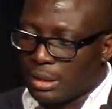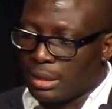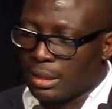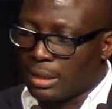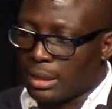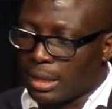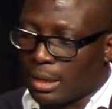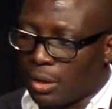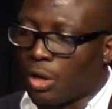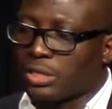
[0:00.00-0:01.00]
the
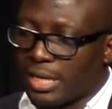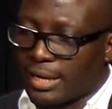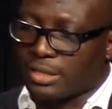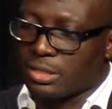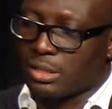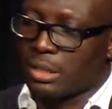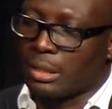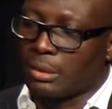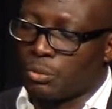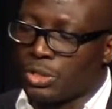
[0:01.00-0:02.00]
context
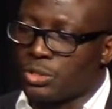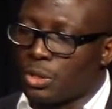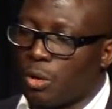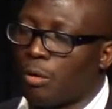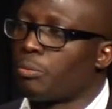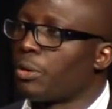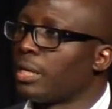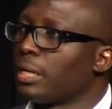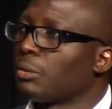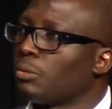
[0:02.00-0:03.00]
in which you're
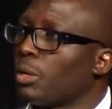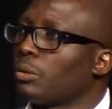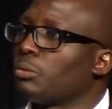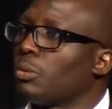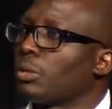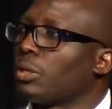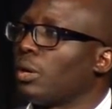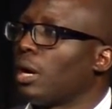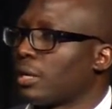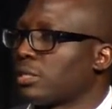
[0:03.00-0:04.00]
operating, what
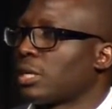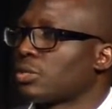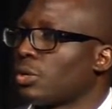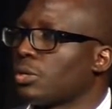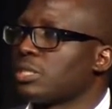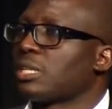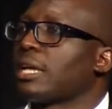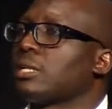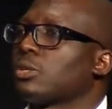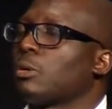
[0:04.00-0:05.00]
your architecture, your
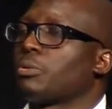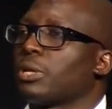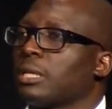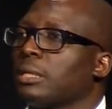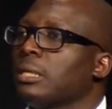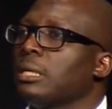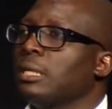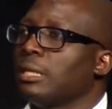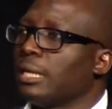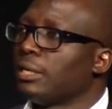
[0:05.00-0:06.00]
design is operating,
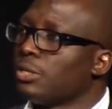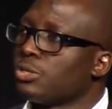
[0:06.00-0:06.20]
then the